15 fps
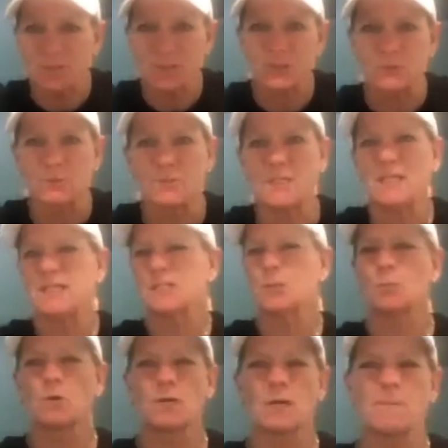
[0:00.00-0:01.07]
fitness routines,
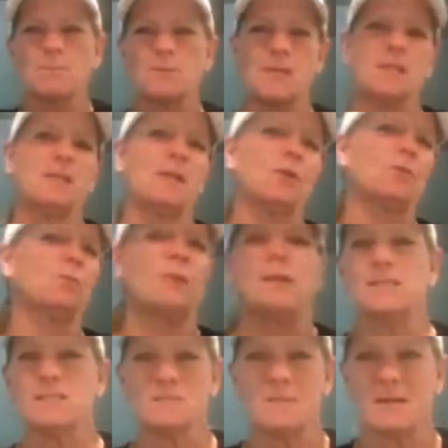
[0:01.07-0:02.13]
and we're going to break the
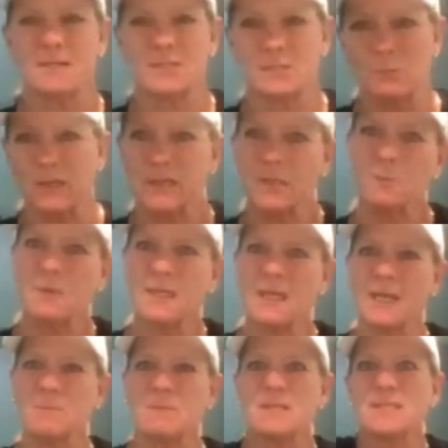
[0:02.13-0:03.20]
greatest amount of sweat that we
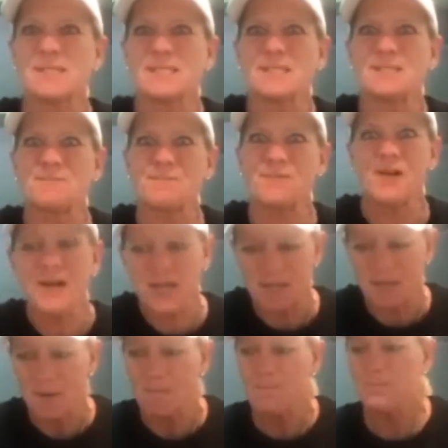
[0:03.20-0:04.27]
can because it's
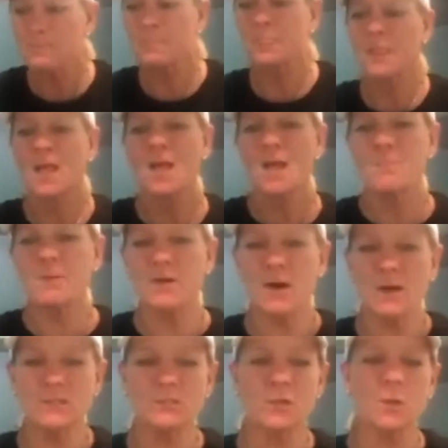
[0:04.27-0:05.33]
fun. But
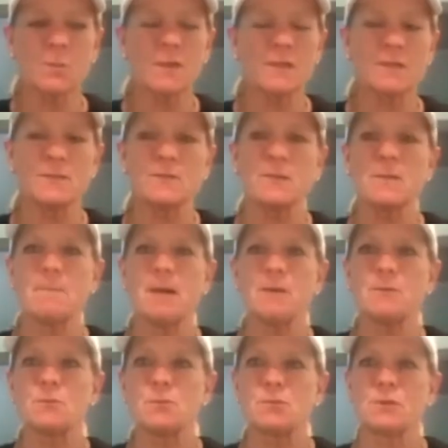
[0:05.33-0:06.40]
also, we're going to learn
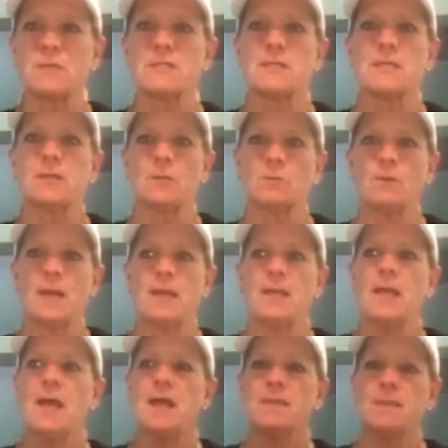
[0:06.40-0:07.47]
about nutrition, right?
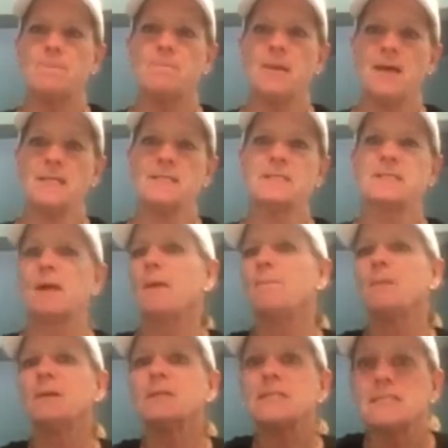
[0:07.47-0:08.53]
The best
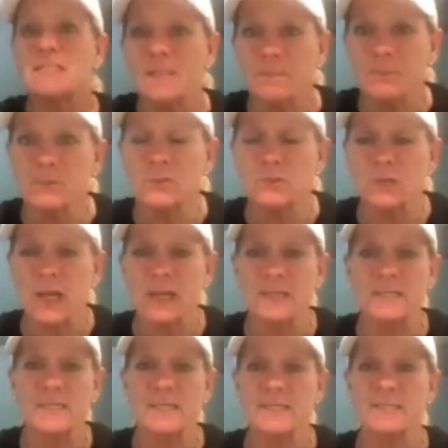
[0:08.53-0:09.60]
but simple
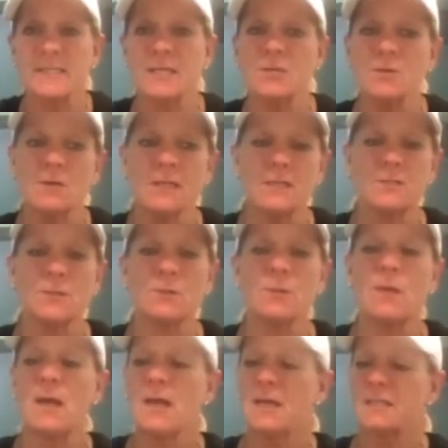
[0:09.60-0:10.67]
strategies that you can
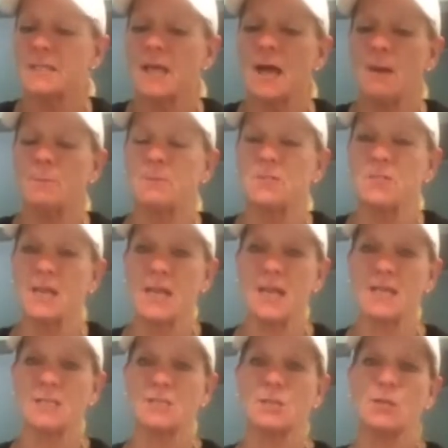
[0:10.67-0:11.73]
do to help
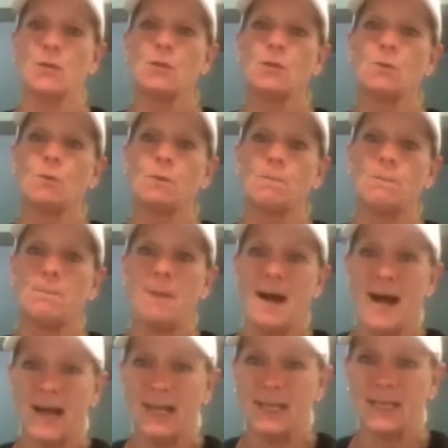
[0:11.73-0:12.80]
change your
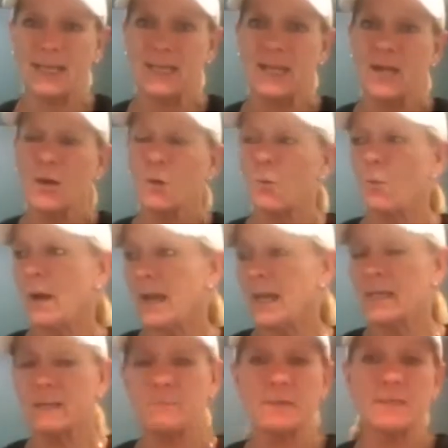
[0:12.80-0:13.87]
body,
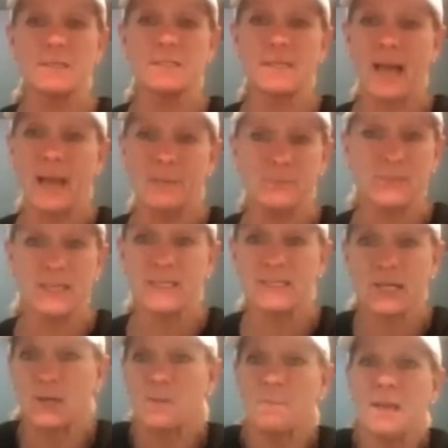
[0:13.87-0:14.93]
right? Because abs, they
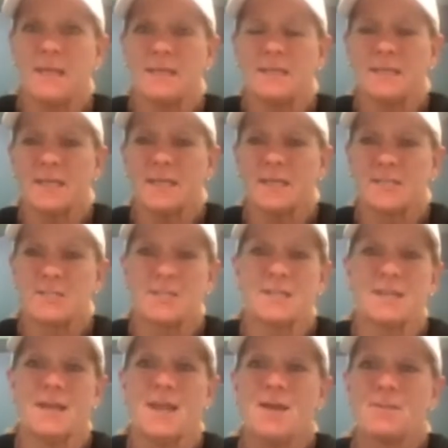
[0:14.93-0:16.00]
say, are made in the
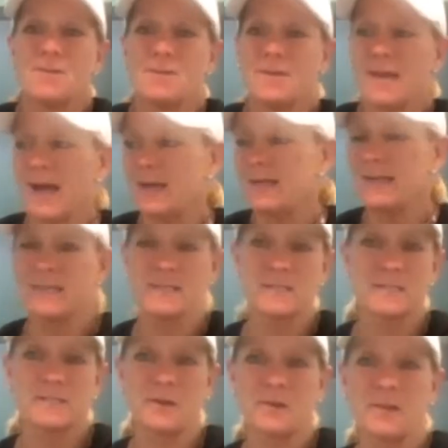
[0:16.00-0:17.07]
kitchen. They're not
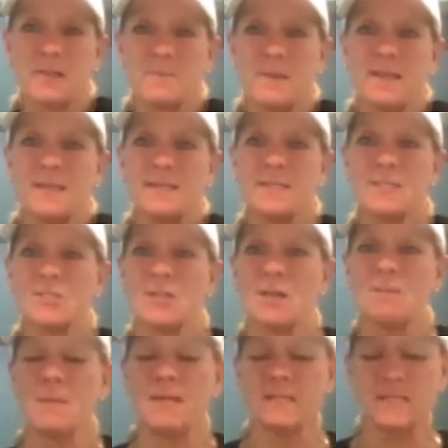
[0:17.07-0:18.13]
necessarily made in the
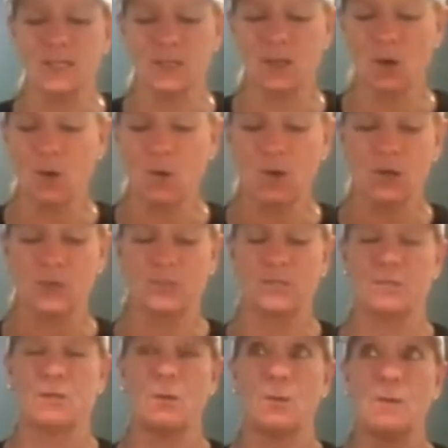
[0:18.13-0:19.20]
gym. It's
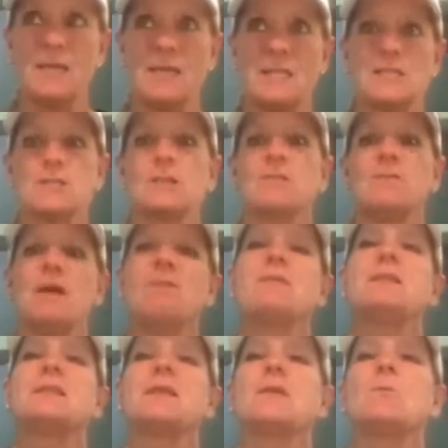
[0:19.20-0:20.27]
cohesion of
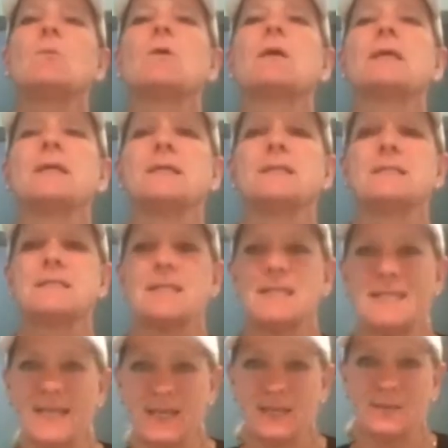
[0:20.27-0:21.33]
everything working
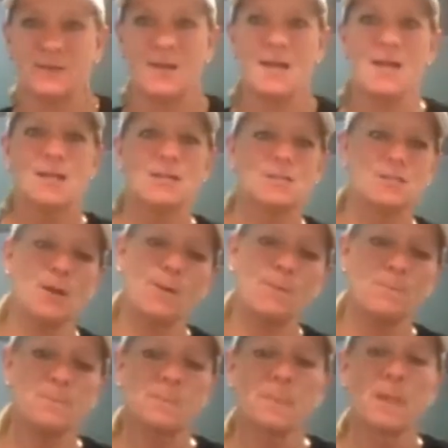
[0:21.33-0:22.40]
together. So
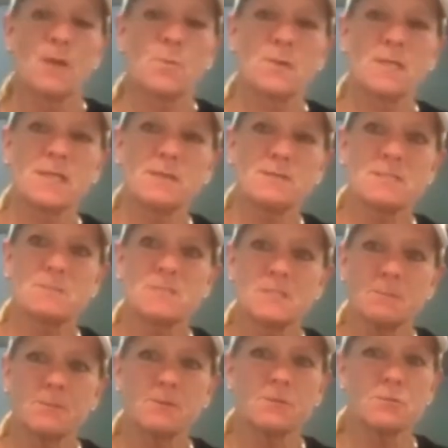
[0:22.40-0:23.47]
we're going to give some
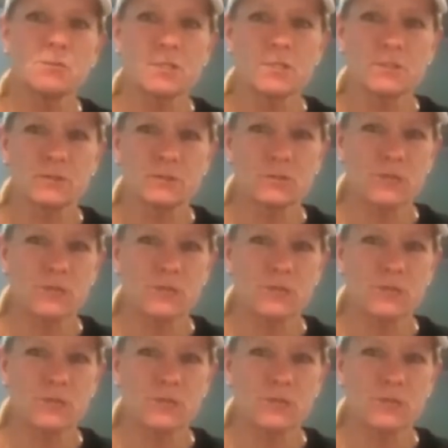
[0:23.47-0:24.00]
simple nutritional